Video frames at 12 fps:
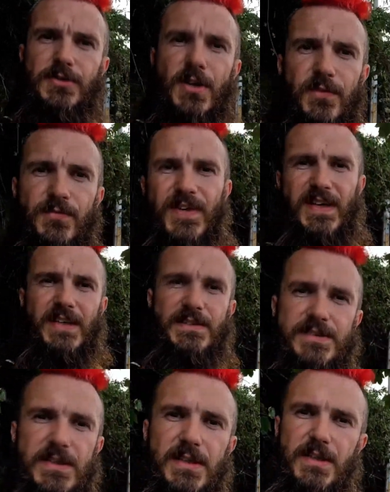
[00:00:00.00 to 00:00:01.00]
Don't
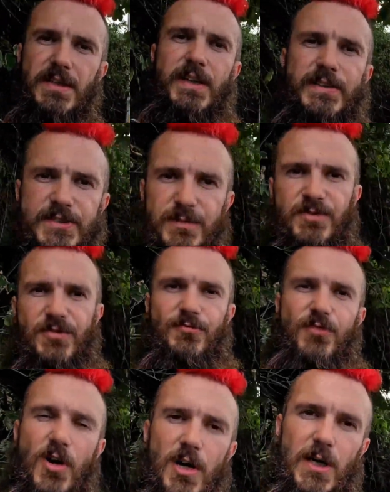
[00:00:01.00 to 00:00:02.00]
forget to hit
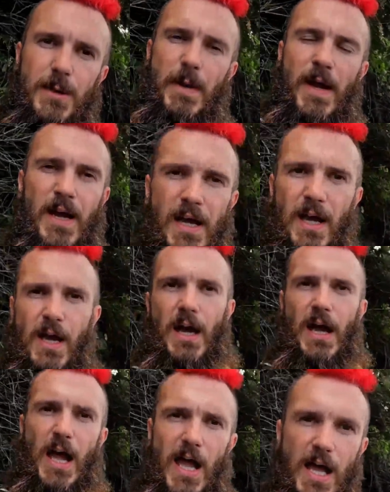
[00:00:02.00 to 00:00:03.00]
subscribe
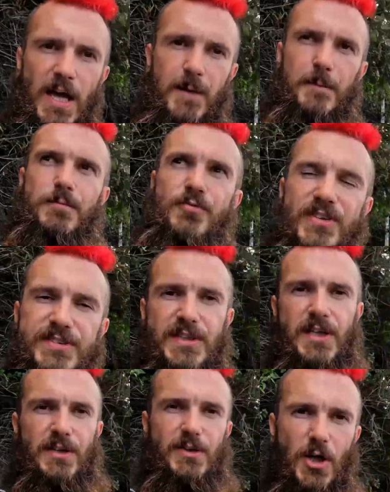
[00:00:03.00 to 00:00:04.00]
and press
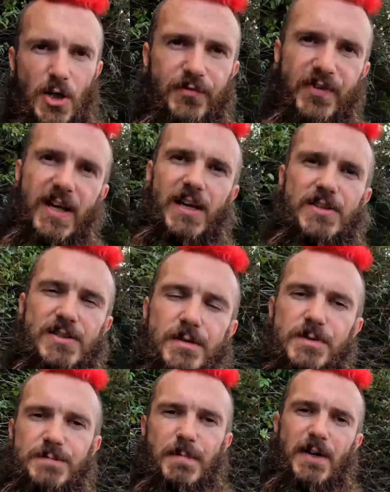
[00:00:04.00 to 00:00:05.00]
that
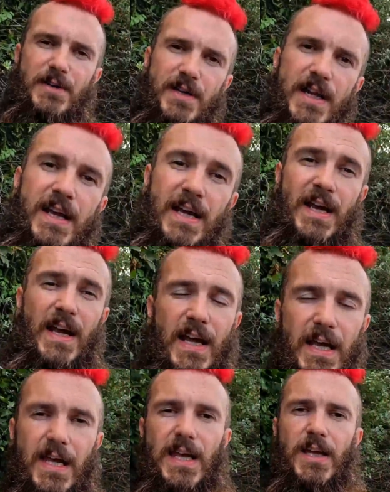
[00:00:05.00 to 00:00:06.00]
notifications button
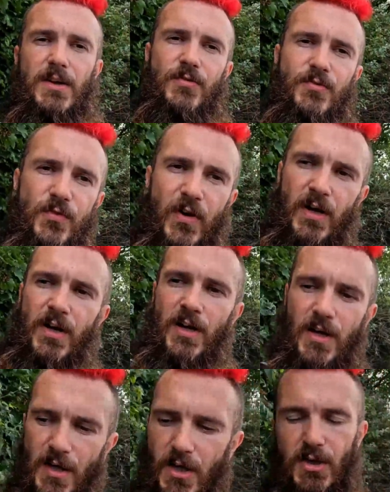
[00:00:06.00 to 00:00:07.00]
if
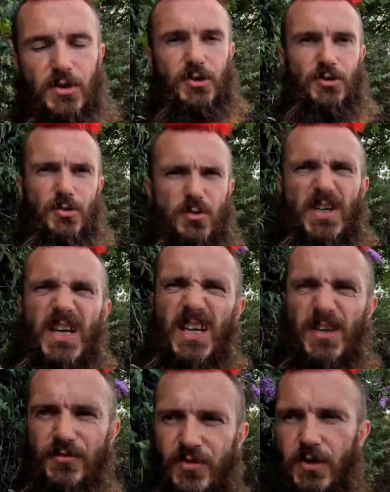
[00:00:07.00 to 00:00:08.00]

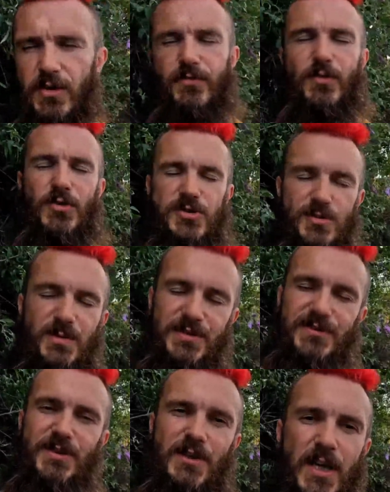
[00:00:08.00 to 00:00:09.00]
of course you
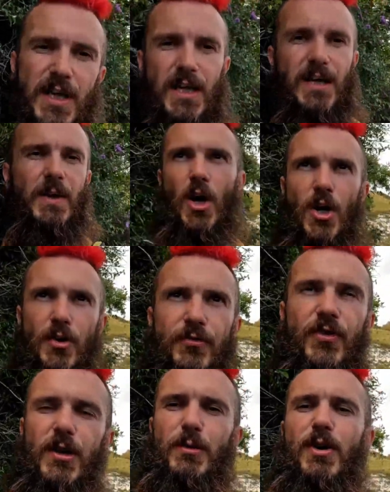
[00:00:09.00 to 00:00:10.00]
want to
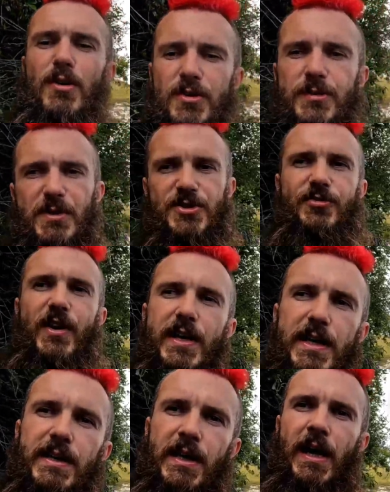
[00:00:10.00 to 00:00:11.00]
follow along to my
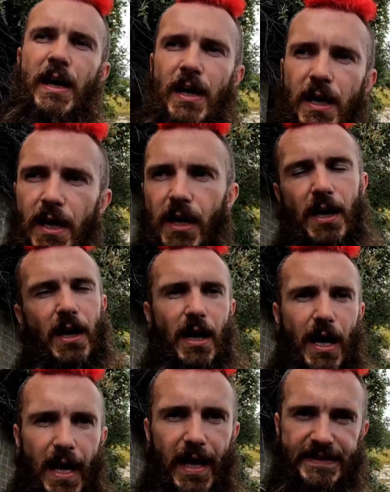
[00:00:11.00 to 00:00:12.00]
training
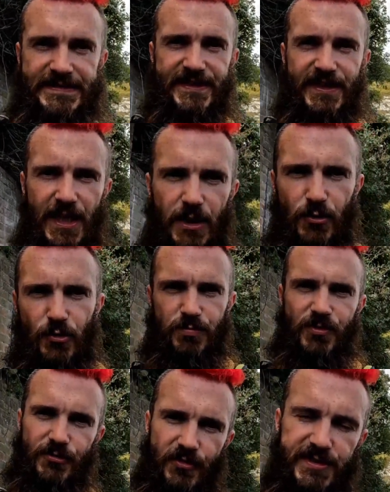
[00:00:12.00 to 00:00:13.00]
and see how it all
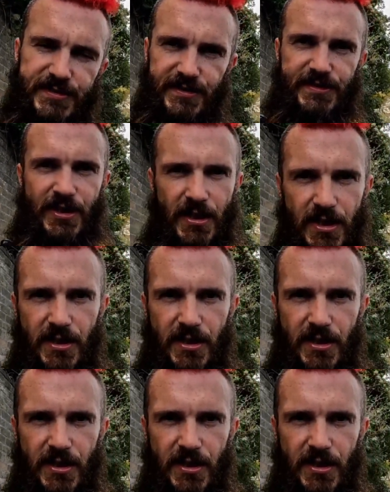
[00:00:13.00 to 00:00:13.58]
progresses.